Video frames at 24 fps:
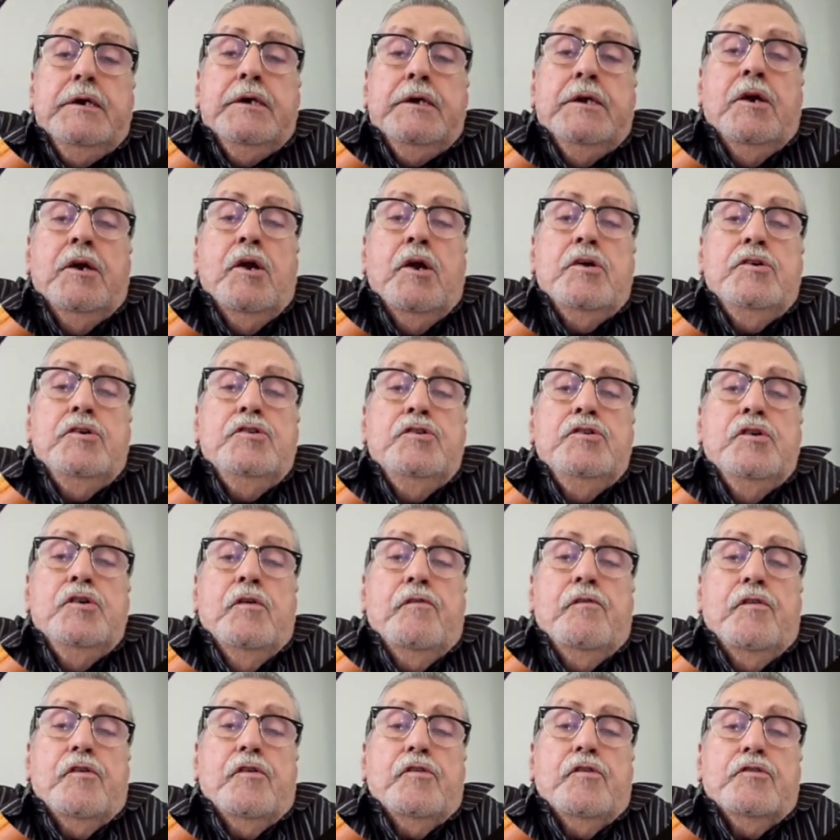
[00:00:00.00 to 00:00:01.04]
in our
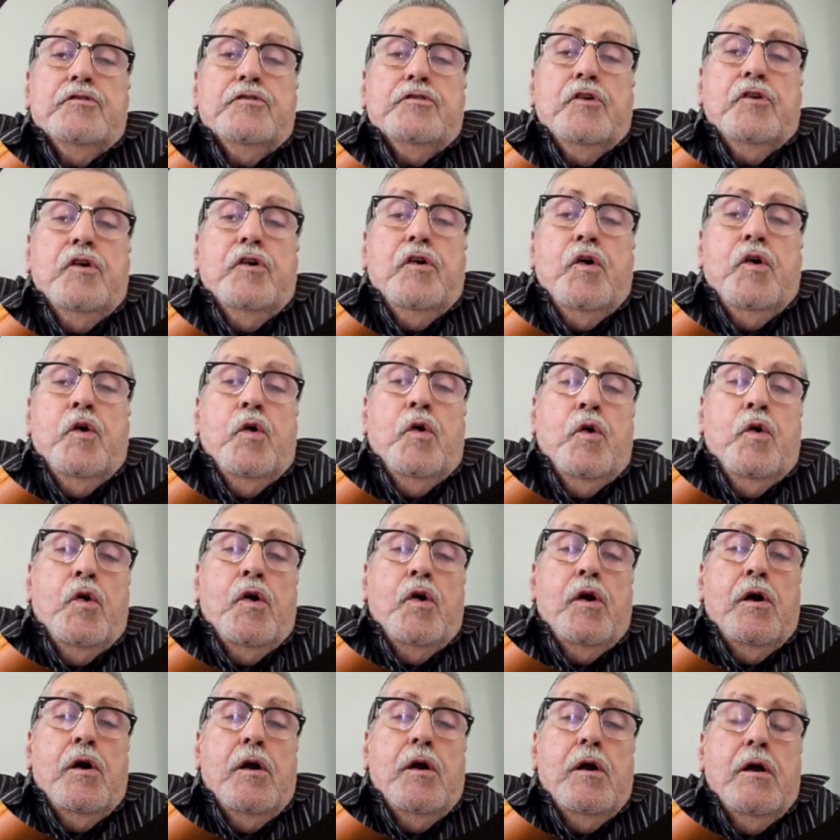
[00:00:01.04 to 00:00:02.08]
universe,
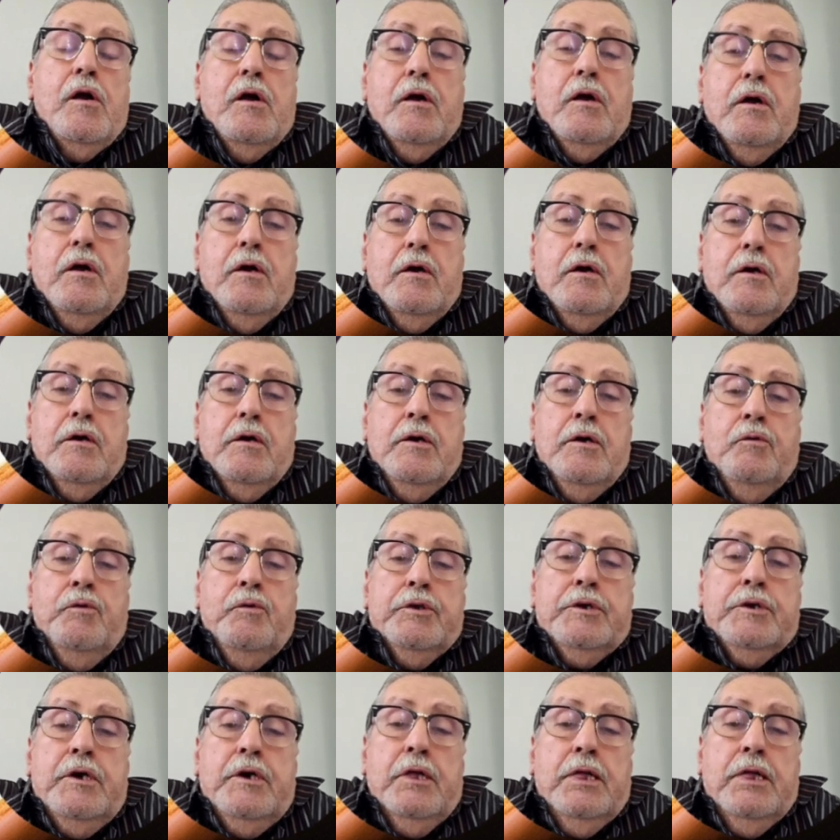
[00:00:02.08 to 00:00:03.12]
or it
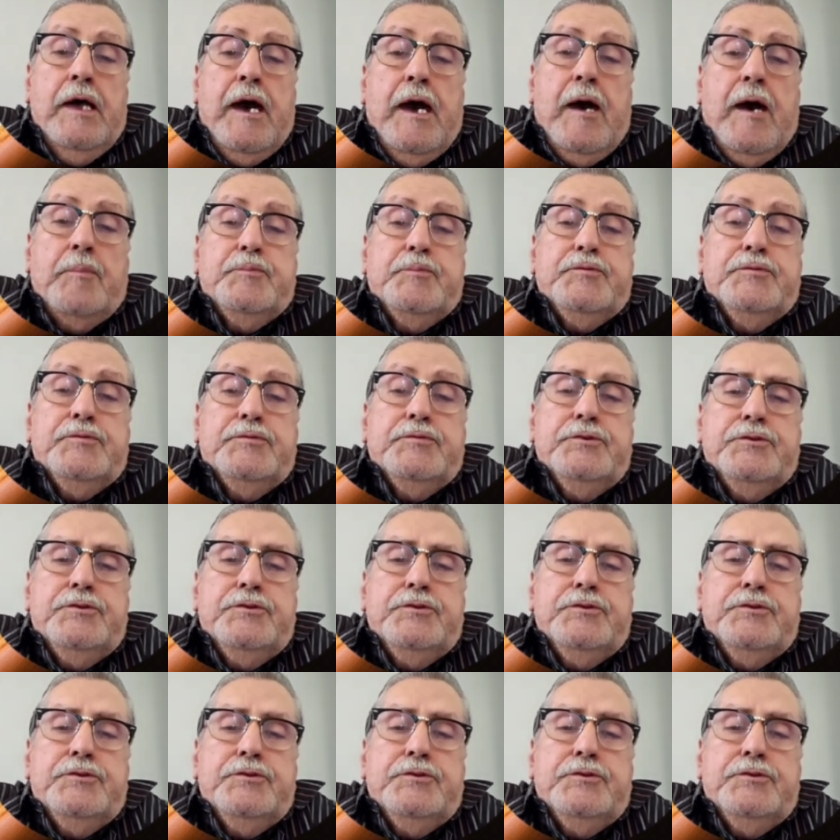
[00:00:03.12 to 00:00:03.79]
would collapse.